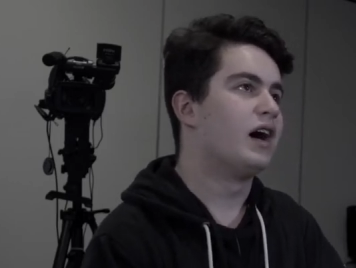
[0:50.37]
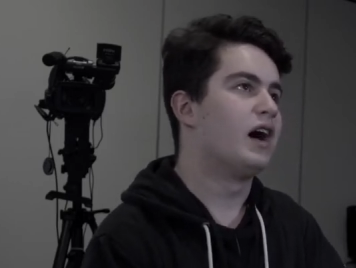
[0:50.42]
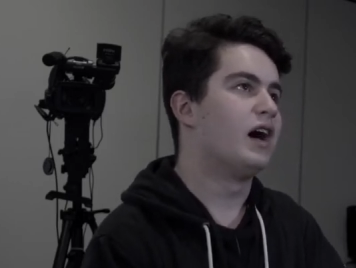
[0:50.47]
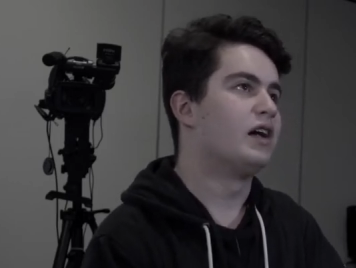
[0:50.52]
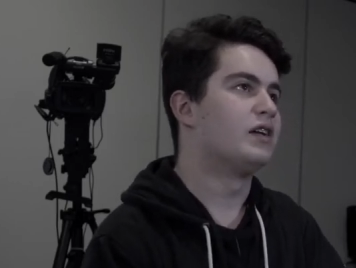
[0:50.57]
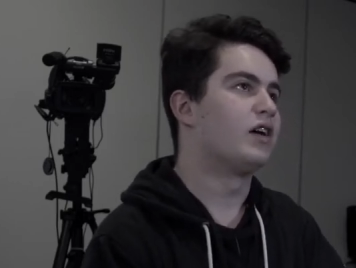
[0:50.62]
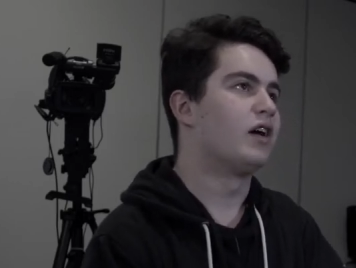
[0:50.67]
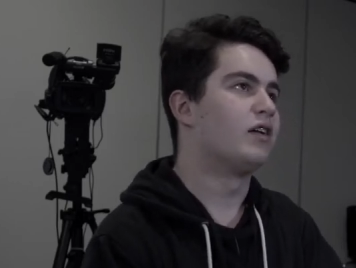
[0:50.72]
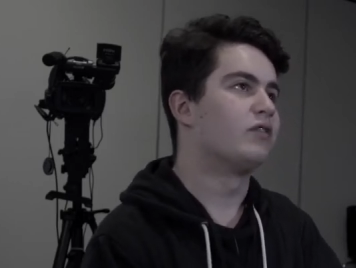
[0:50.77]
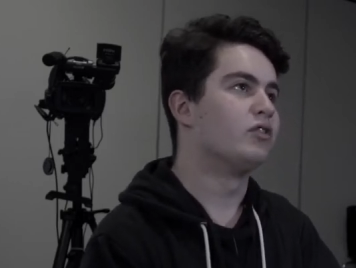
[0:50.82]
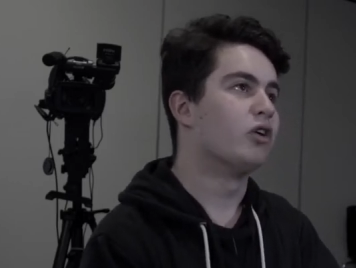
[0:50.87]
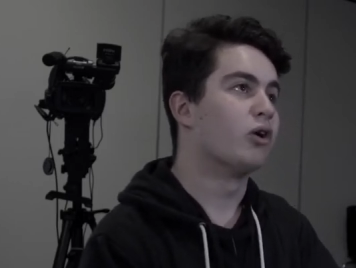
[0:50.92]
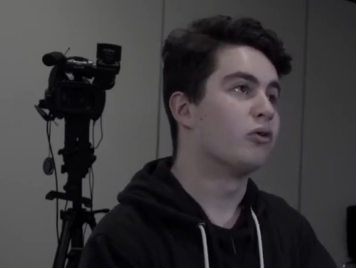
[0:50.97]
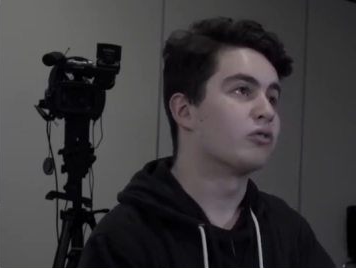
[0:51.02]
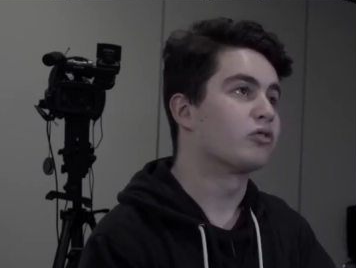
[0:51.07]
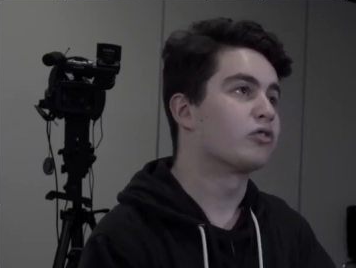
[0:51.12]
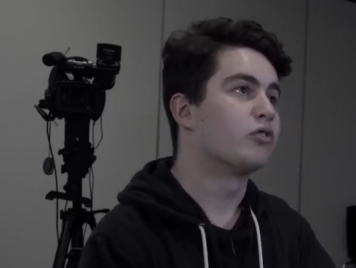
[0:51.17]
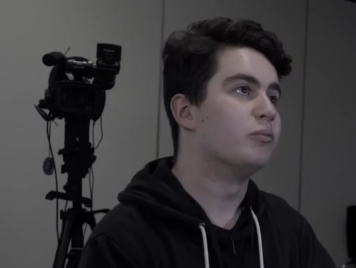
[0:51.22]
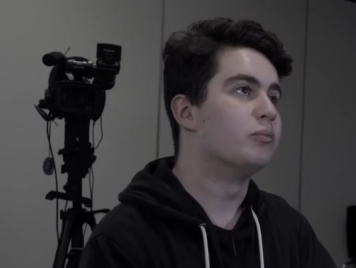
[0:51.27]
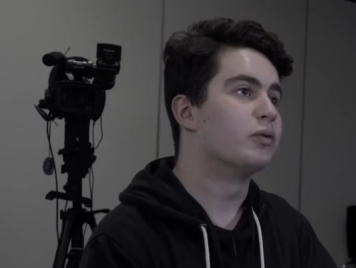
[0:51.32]
and I've
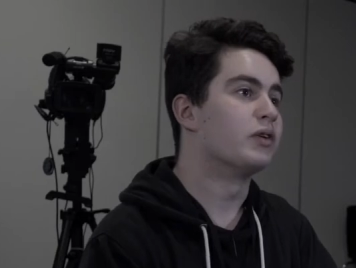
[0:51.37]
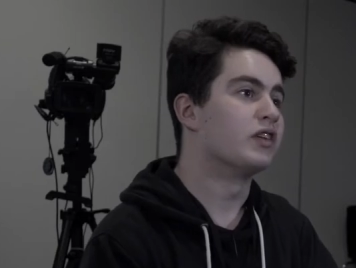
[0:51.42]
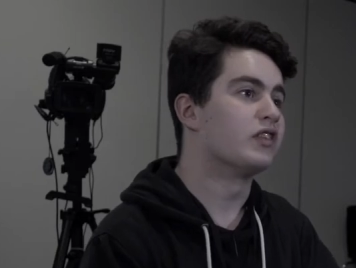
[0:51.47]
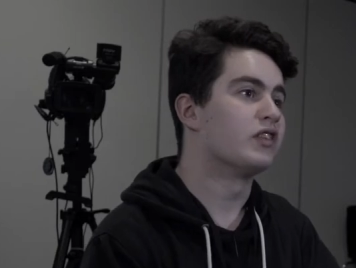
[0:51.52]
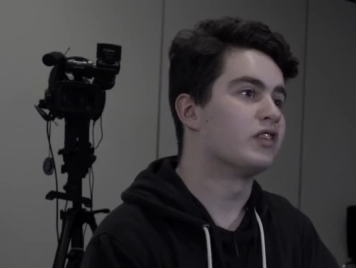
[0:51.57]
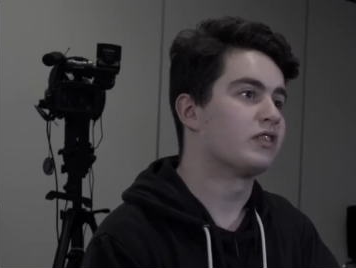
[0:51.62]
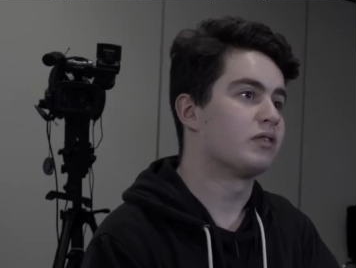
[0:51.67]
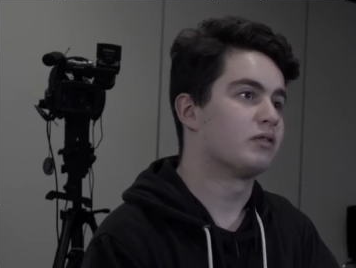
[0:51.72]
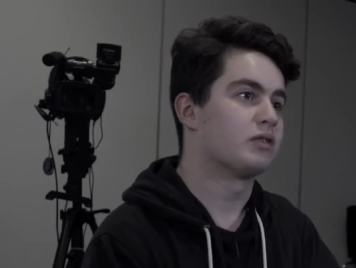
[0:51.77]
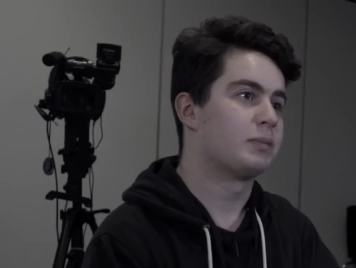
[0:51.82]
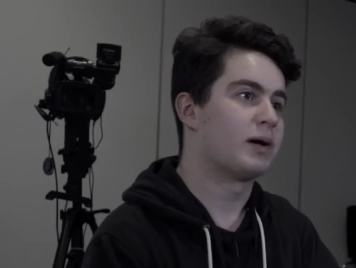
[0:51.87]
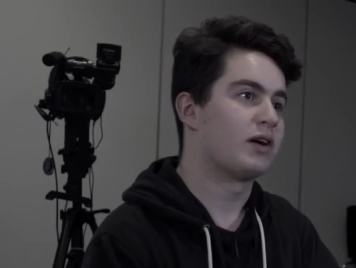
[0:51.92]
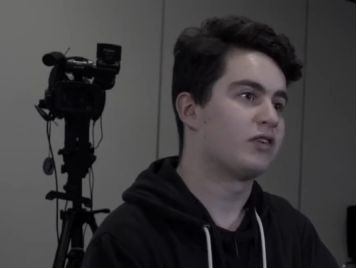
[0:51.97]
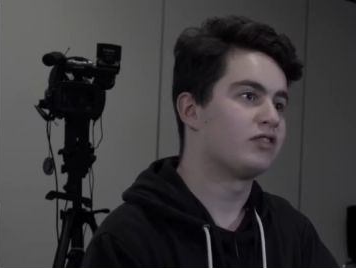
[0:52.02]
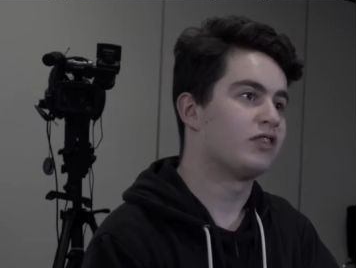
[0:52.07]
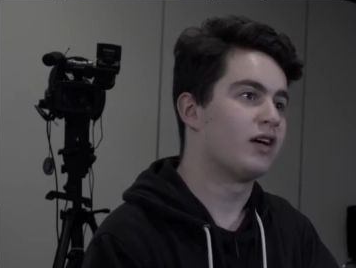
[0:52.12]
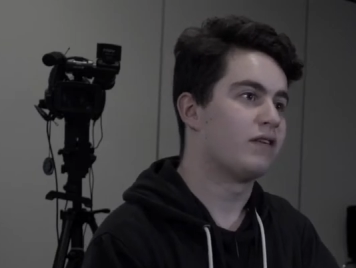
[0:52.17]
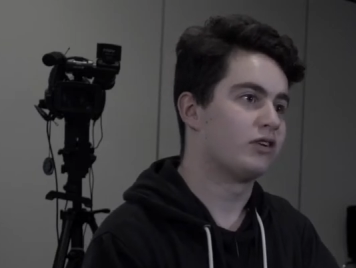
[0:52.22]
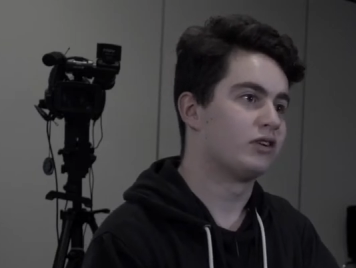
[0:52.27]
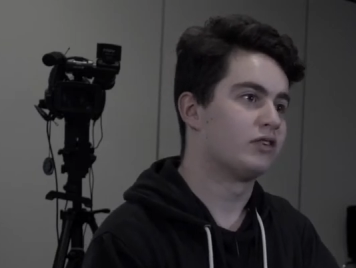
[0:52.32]
known the company since I was
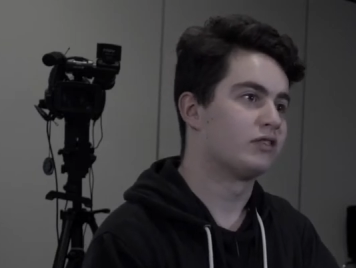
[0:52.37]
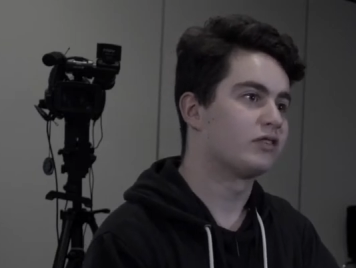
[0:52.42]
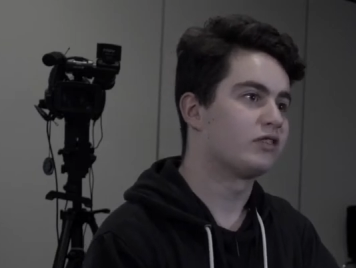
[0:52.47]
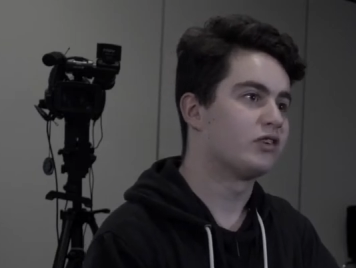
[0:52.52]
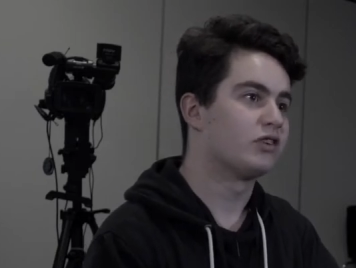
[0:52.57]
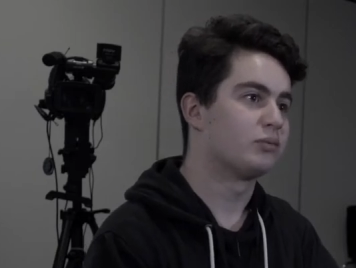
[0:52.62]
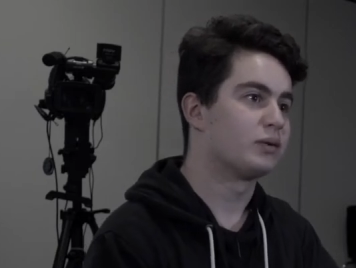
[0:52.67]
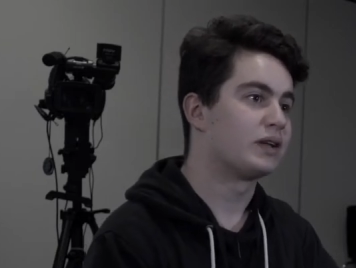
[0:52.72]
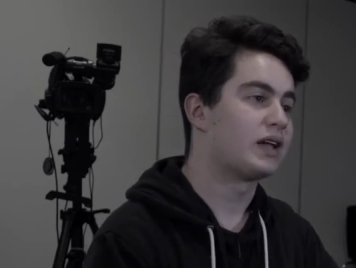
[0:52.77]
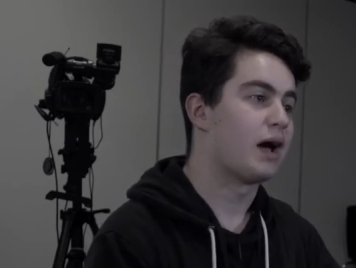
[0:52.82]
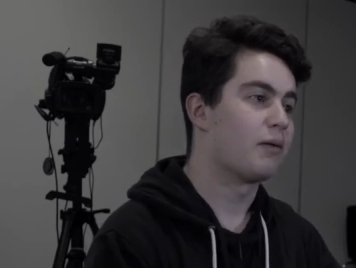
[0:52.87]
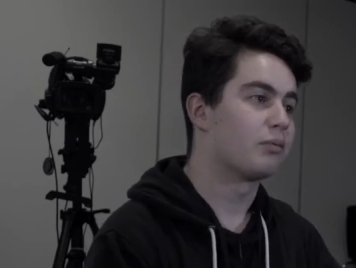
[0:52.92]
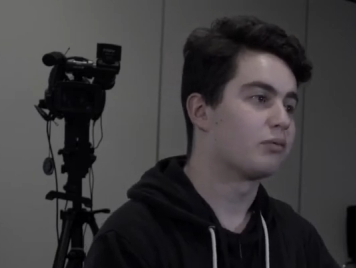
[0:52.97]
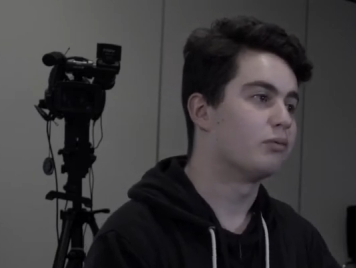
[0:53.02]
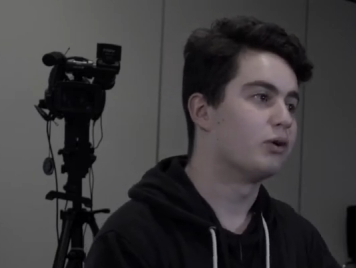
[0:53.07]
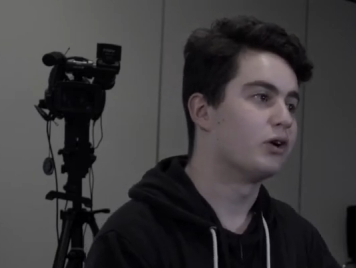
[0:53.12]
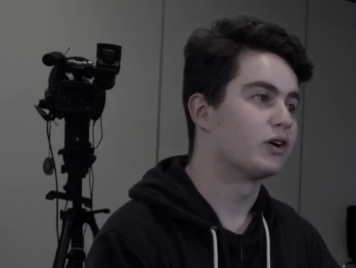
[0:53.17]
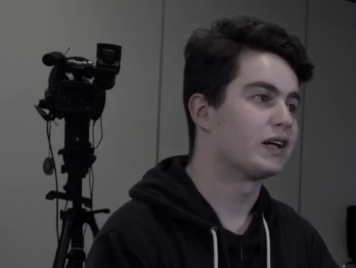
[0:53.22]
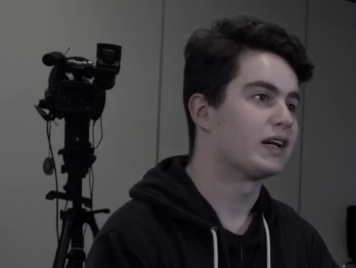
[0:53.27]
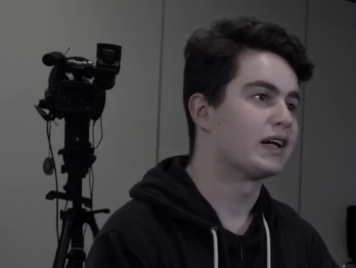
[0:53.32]
about 7 because we kept
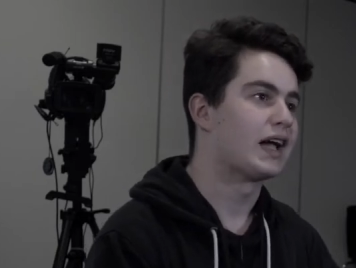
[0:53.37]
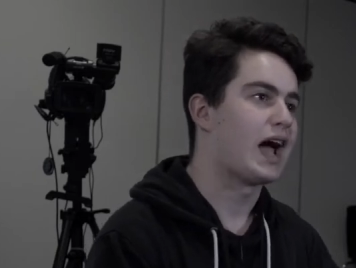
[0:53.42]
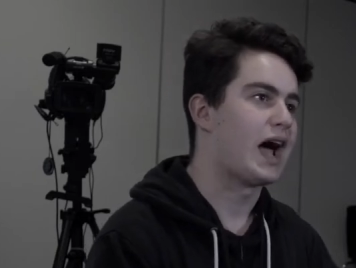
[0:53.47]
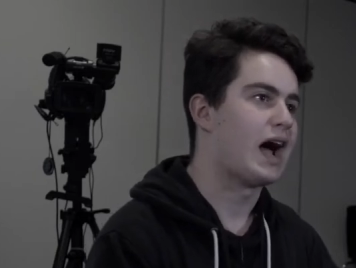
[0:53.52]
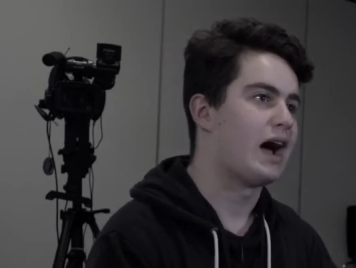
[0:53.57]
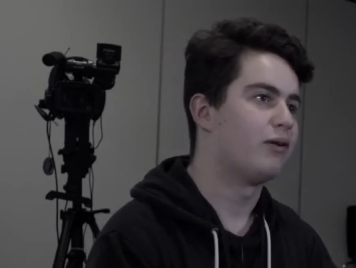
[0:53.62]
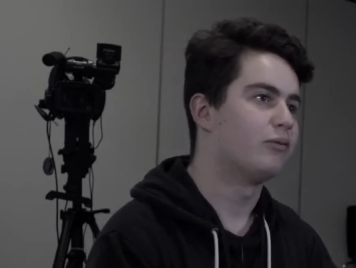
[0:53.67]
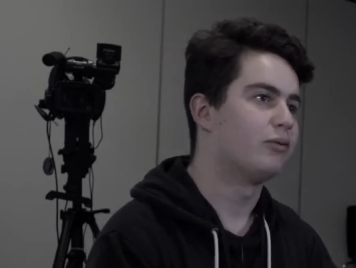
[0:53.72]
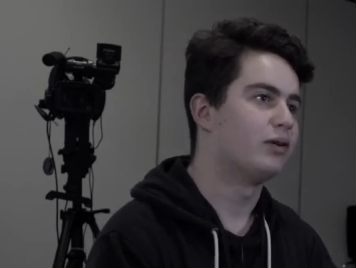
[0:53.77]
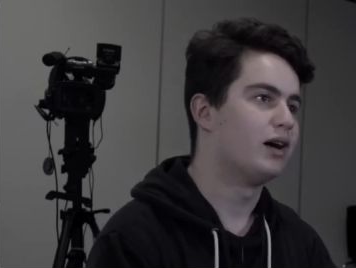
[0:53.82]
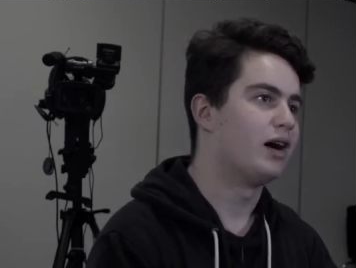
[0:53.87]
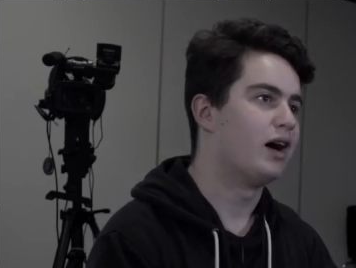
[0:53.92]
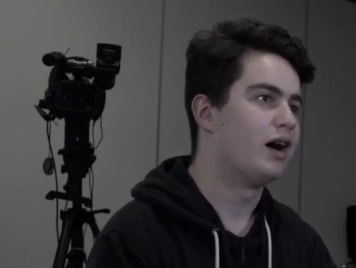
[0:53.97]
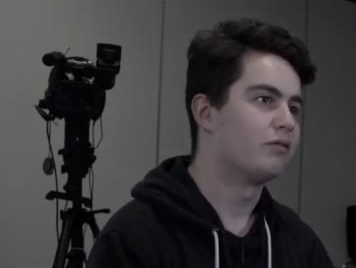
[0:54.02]
working it out.